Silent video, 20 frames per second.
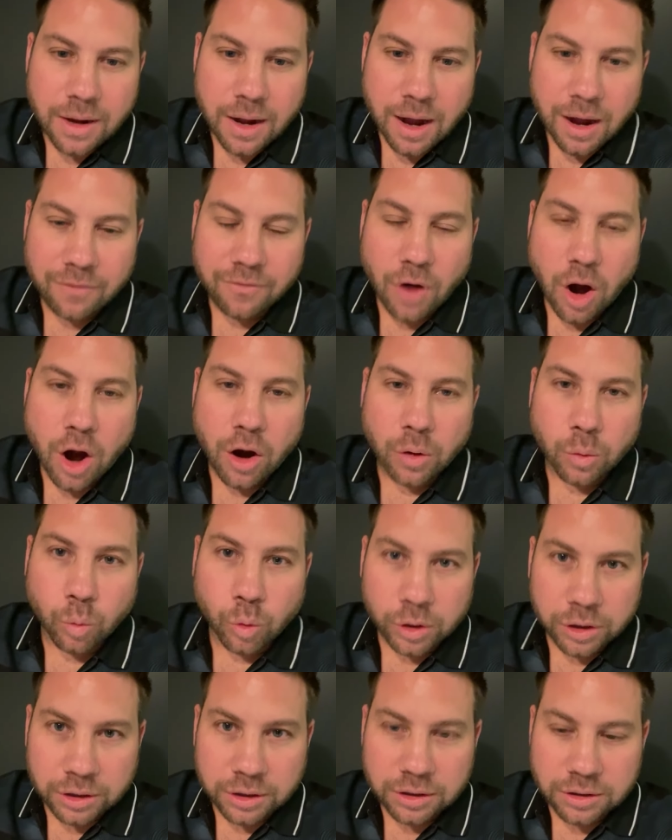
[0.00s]
of our
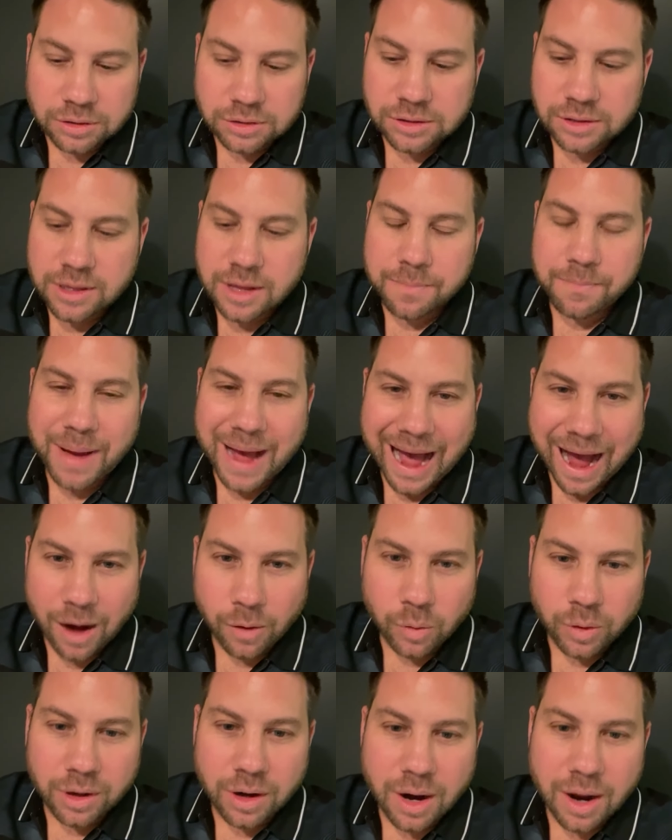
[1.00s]
words, the
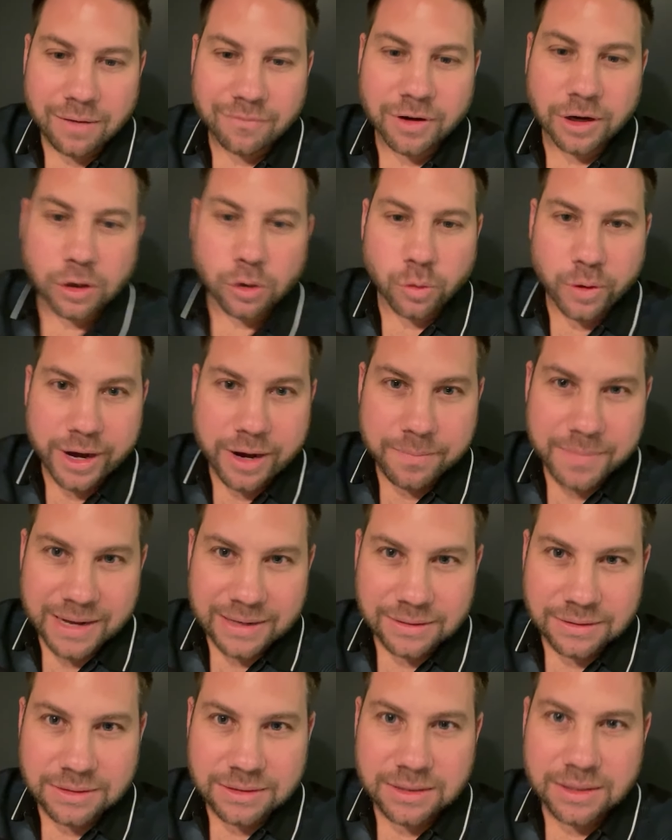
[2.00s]
power of
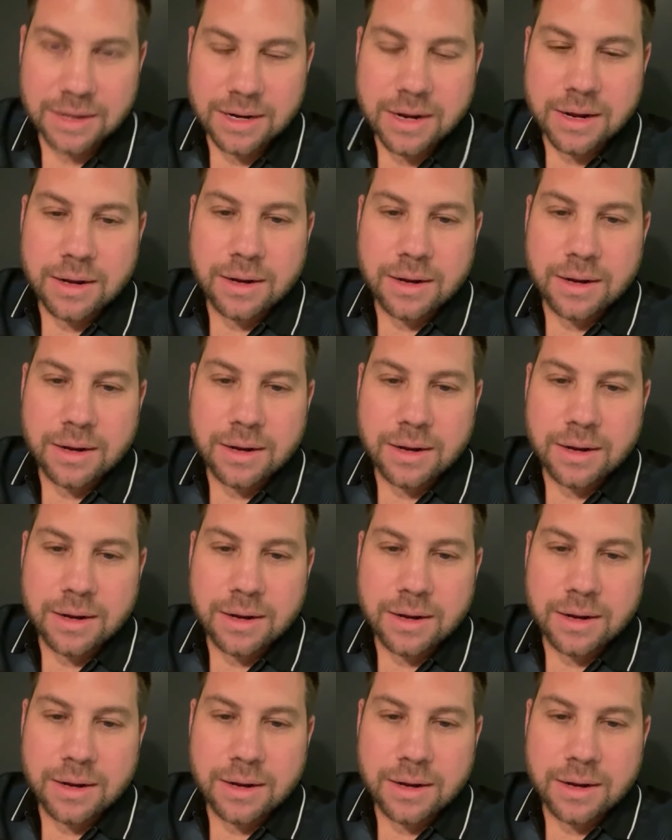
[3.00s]
agreements,